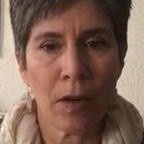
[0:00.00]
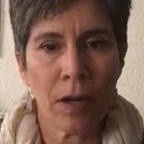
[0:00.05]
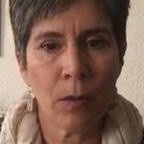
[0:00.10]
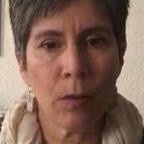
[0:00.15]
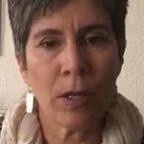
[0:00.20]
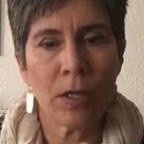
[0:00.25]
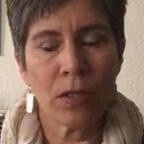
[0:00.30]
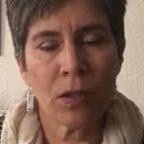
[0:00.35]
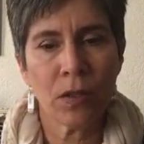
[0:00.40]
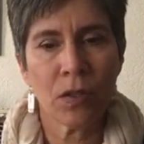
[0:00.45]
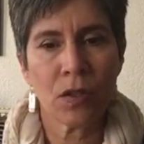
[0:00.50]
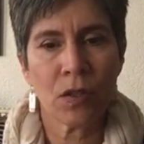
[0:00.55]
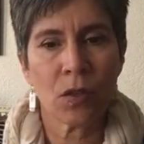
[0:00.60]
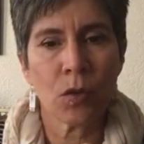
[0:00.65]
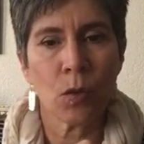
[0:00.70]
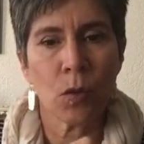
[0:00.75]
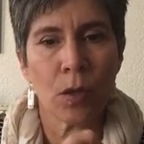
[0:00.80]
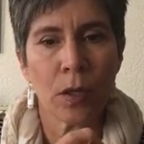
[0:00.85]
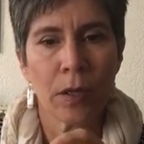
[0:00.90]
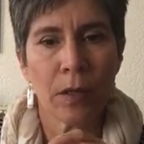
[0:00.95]
I went to the
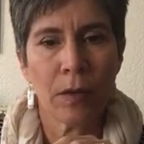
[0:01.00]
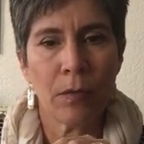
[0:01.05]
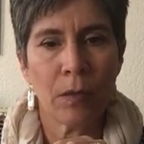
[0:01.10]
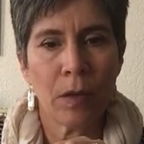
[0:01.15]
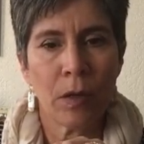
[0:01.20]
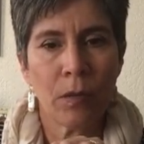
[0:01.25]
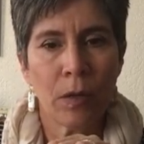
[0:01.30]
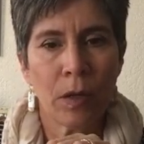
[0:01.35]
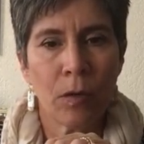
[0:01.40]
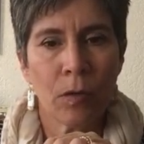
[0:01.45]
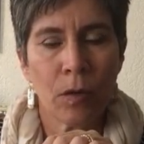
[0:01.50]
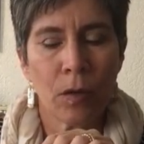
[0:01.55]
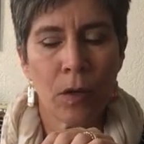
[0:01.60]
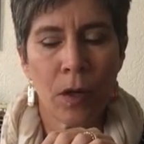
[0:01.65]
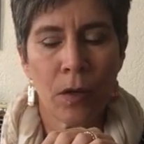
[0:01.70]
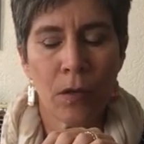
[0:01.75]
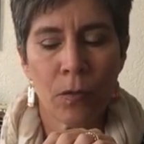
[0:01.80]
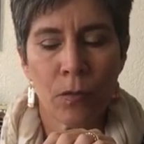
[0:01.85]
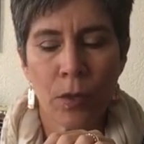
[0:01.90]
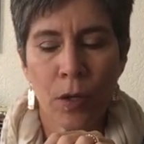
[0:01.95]
store when we were
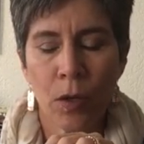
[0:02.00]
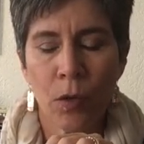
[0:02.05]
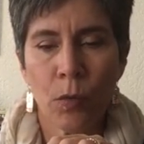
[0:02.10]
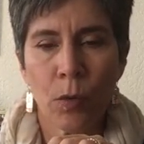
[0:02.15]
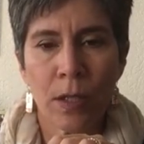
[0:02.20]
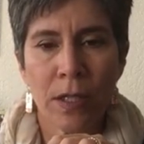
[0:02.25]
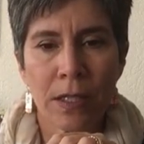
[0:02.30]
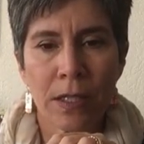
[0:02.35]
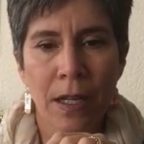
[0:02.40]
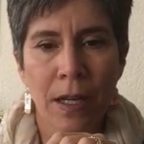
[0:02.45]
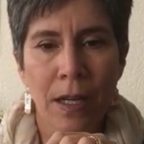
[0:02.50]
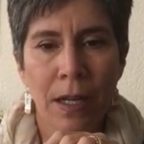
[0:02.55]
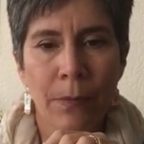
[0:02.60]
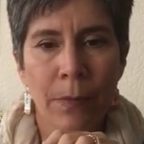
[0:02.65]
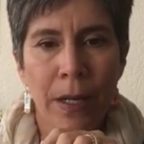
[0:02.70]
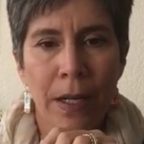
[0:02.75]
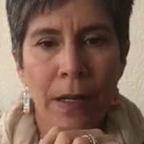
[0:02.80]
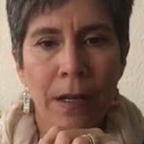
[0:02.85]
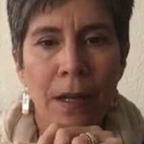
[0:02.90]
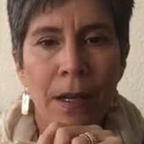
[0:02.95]
on the road one time